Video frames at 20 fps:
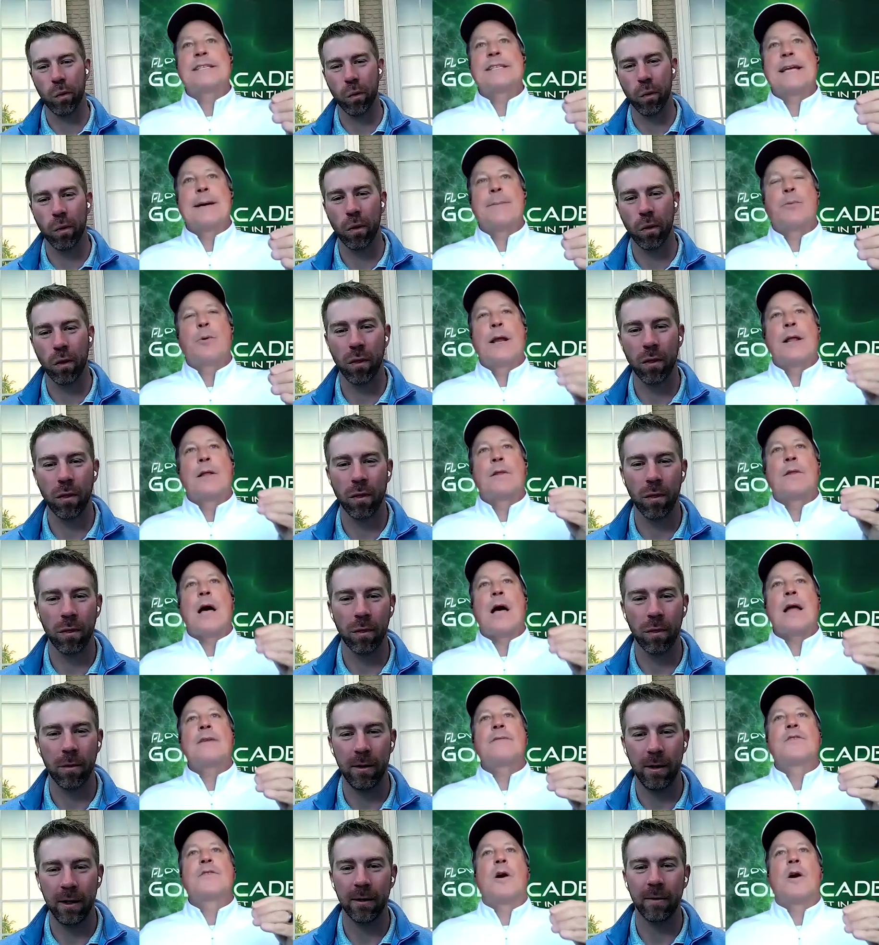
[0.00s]
Speaker 1: standpoint. A
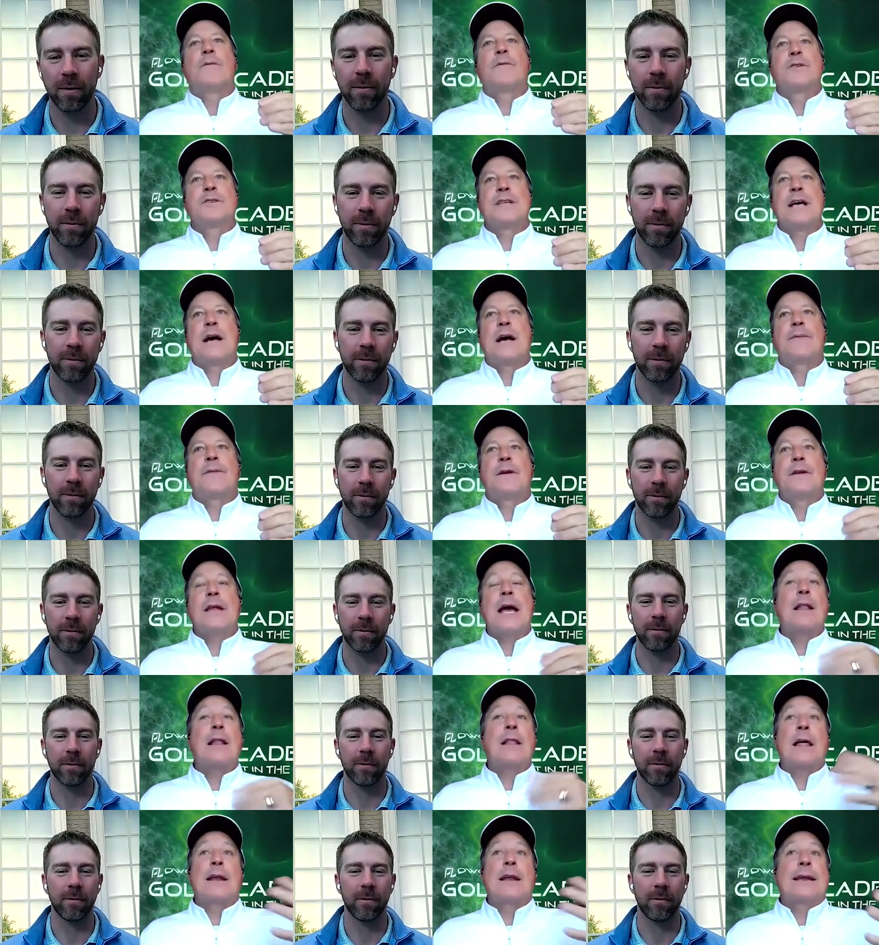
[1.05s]
lot of yeah. golfers out there,
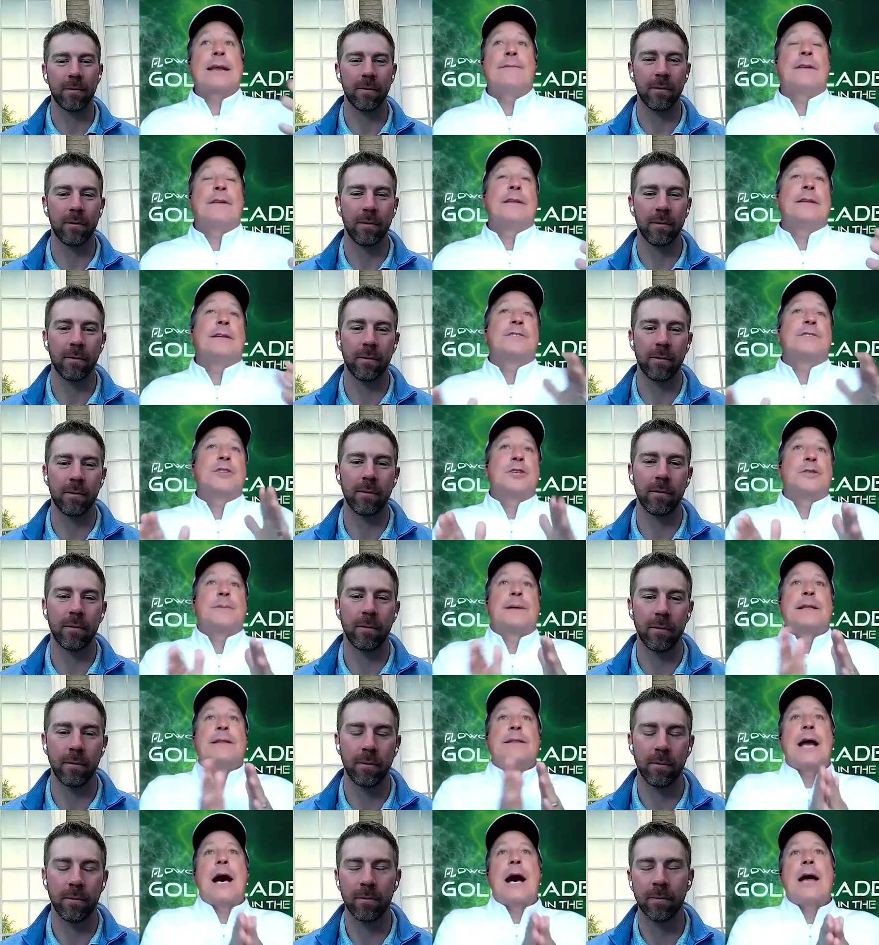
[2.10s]
not a lot of even, excuse me,
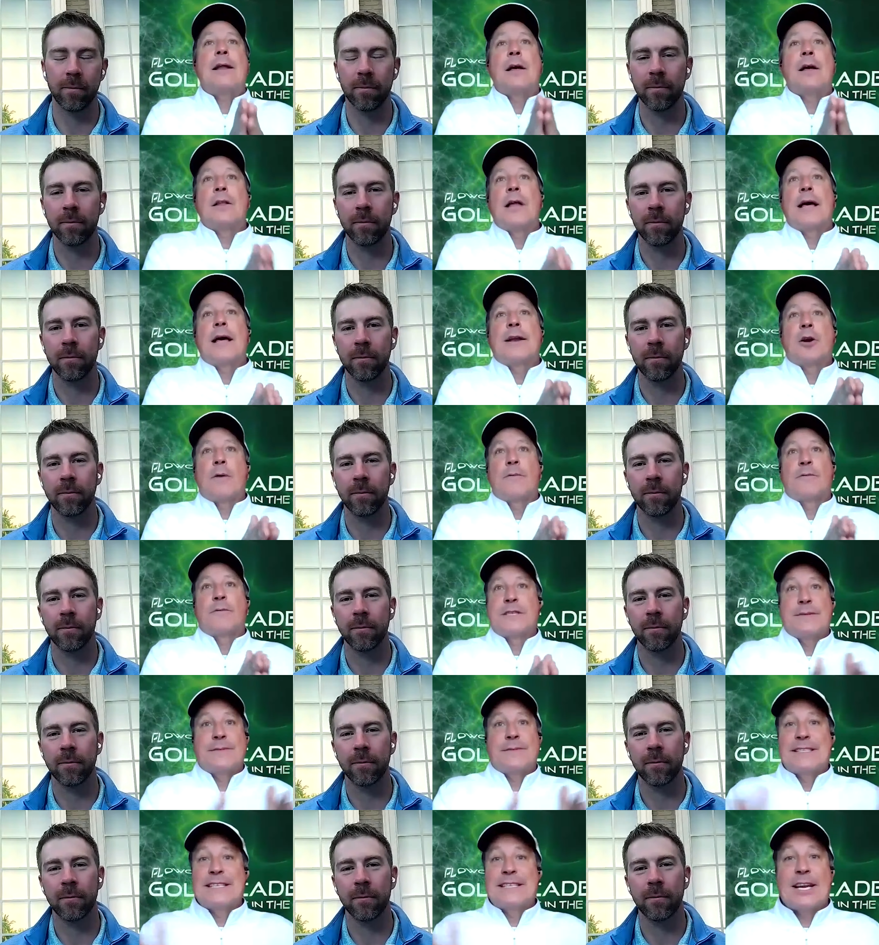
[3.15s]
not a lot of
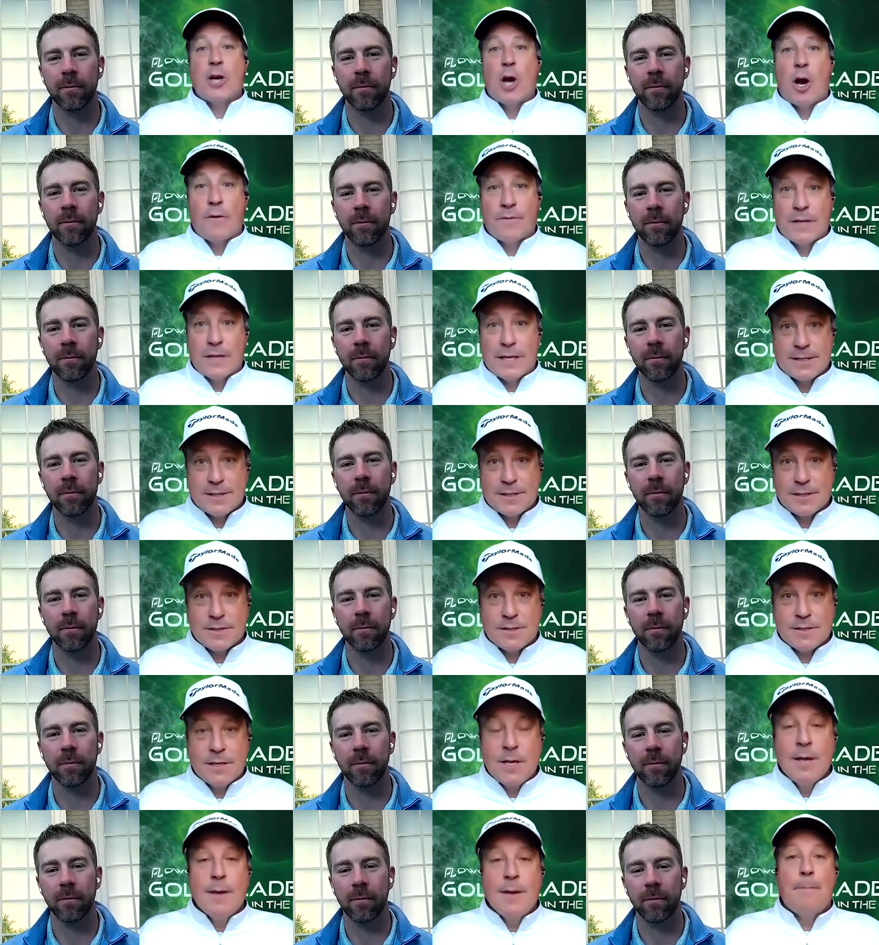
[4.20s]
golfers even take golf
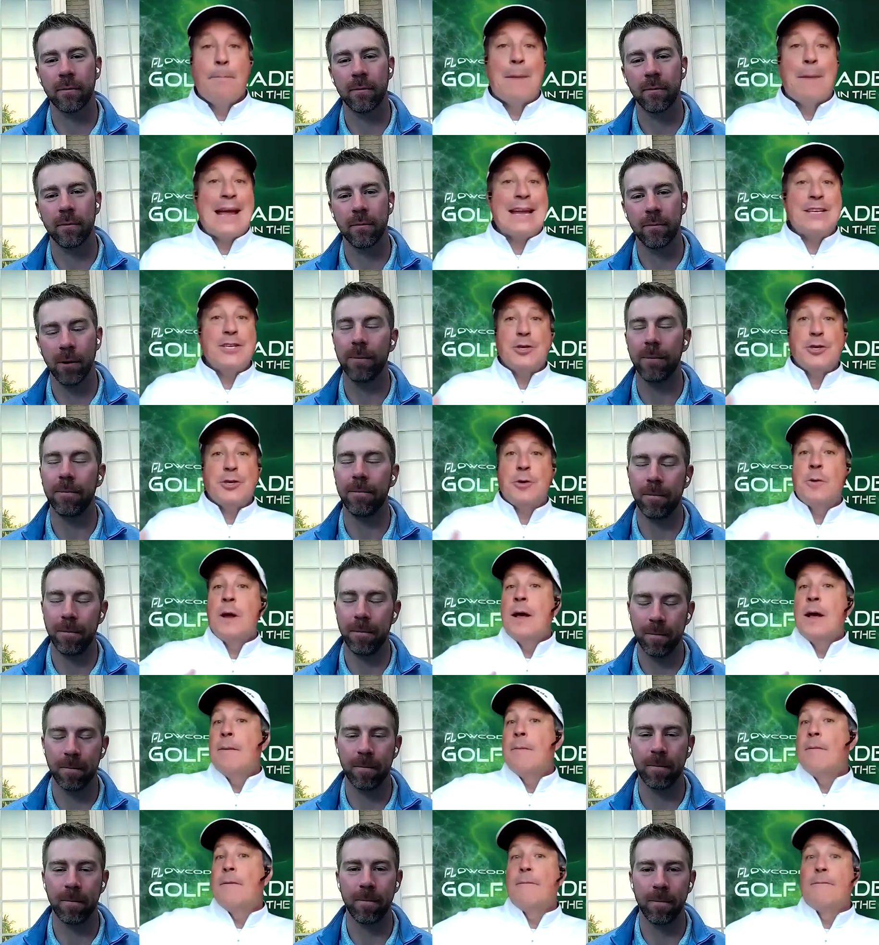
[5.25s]
lessons, mind right. you.
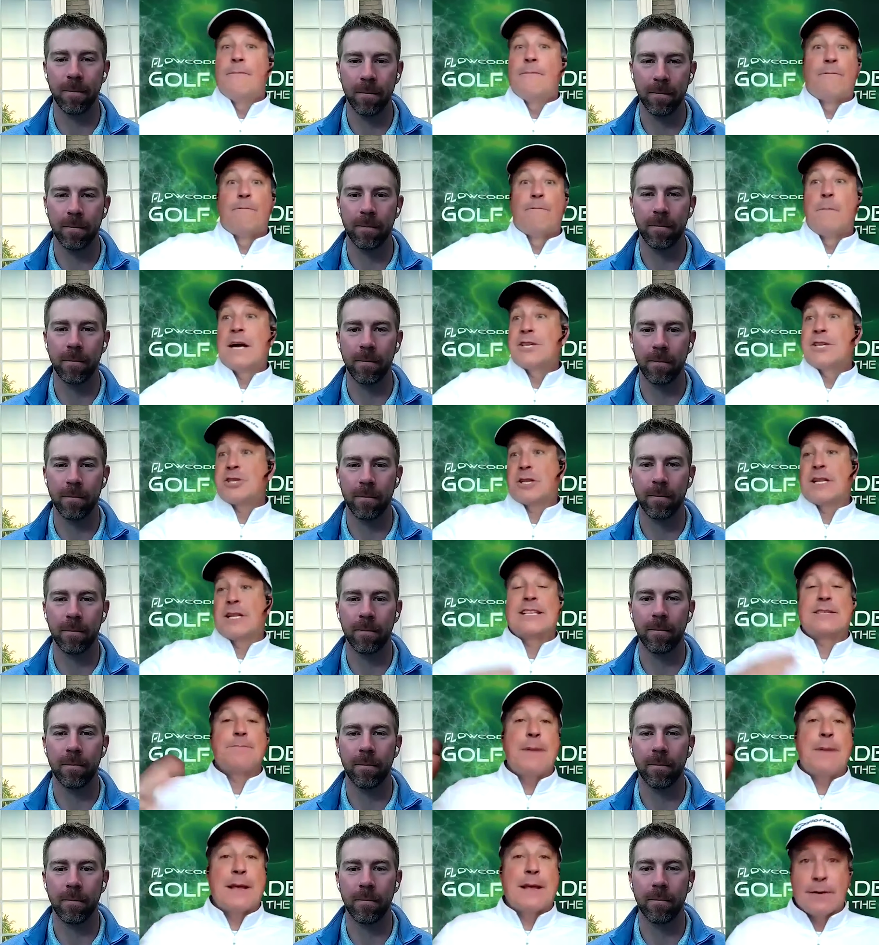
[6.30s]
Much
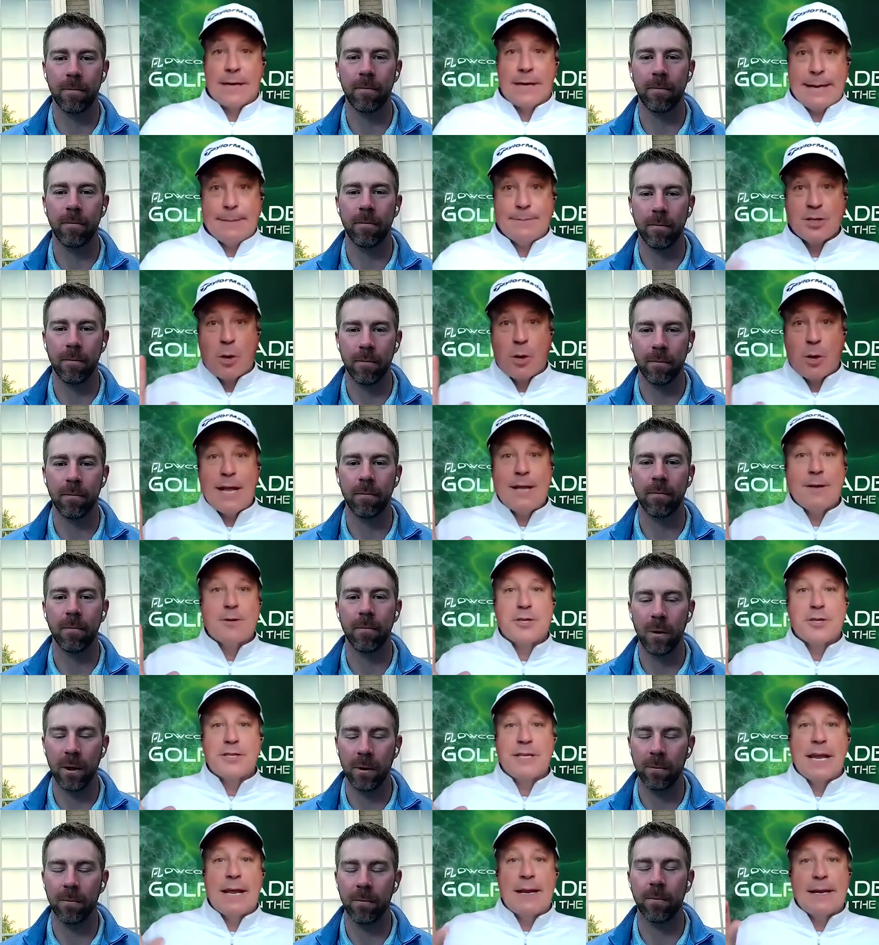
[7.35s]
less mental game. So I
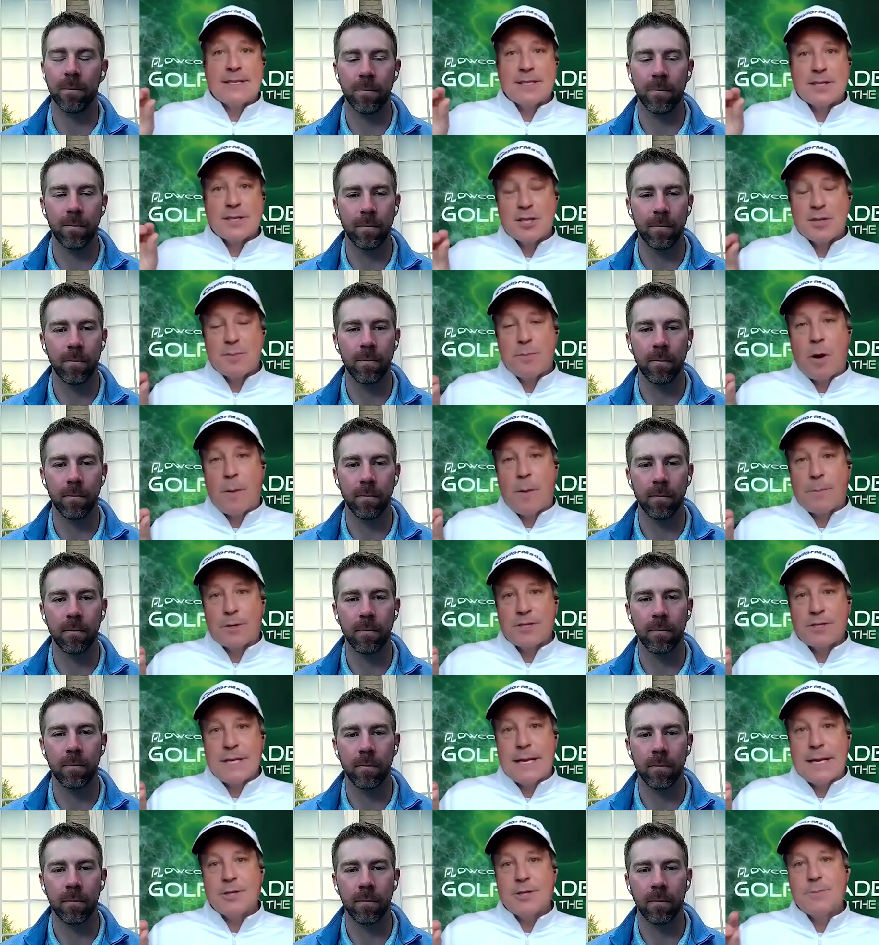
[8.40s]
understand yep. it's a small
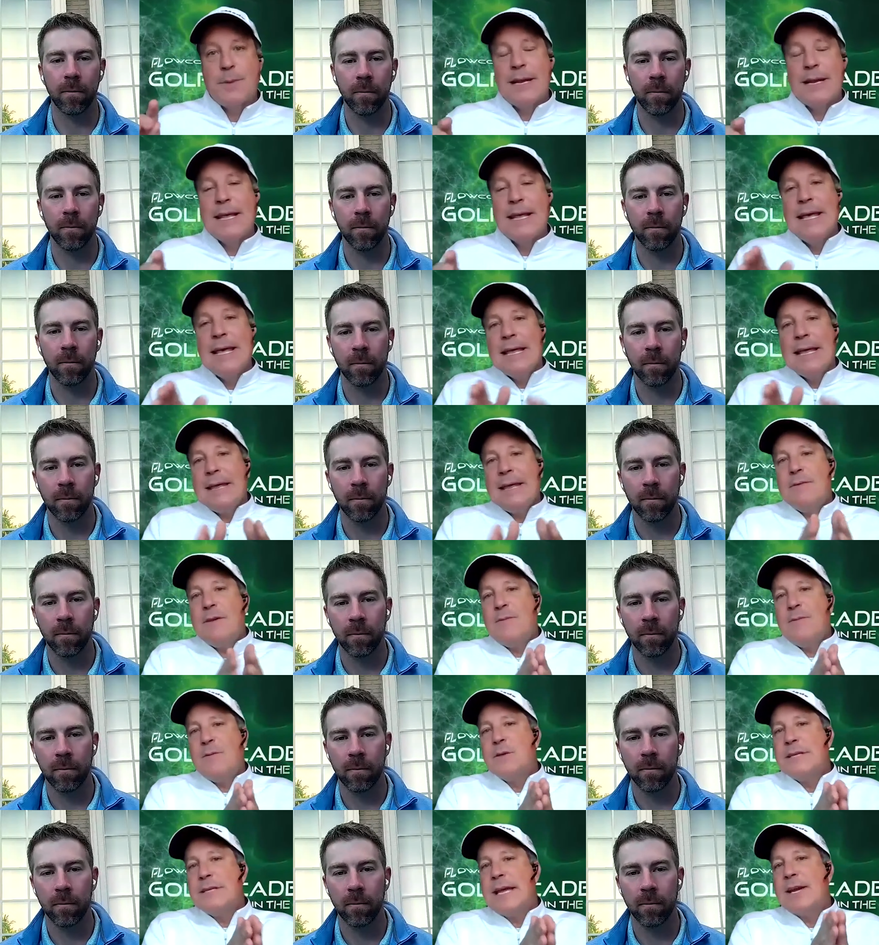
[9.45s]
percentage, but even
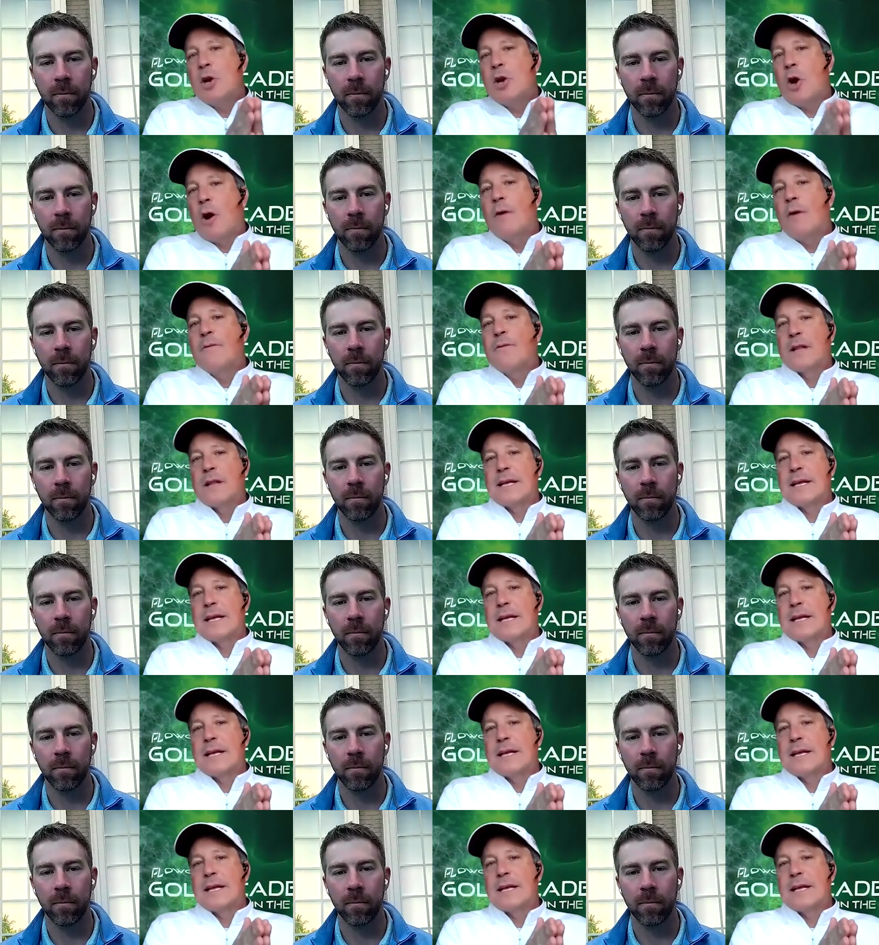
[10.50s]
if you take golf